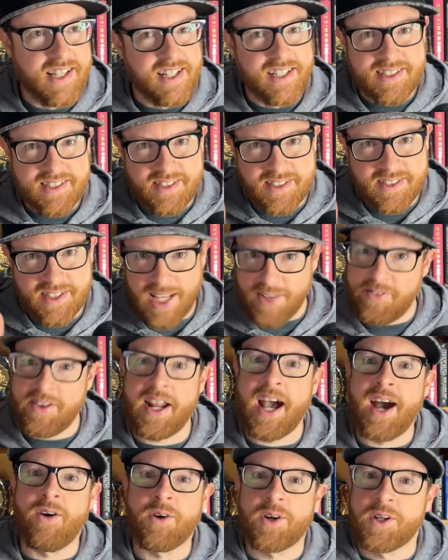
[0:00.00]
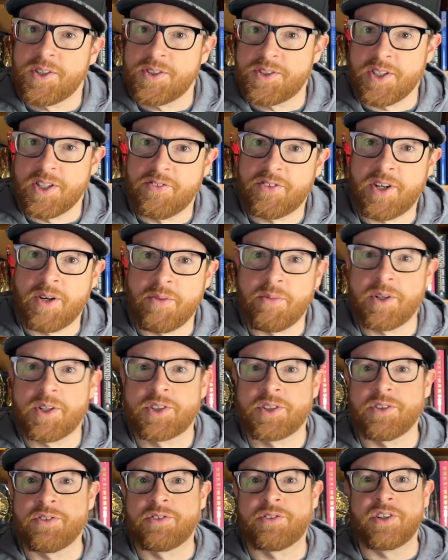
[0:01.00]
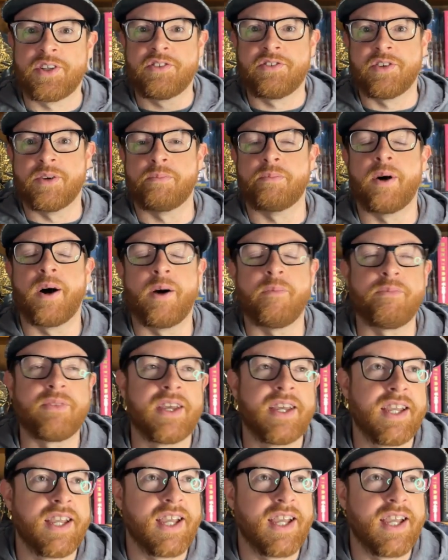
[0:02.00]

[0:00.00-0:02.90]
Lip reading: 7 hours of commercial-free football.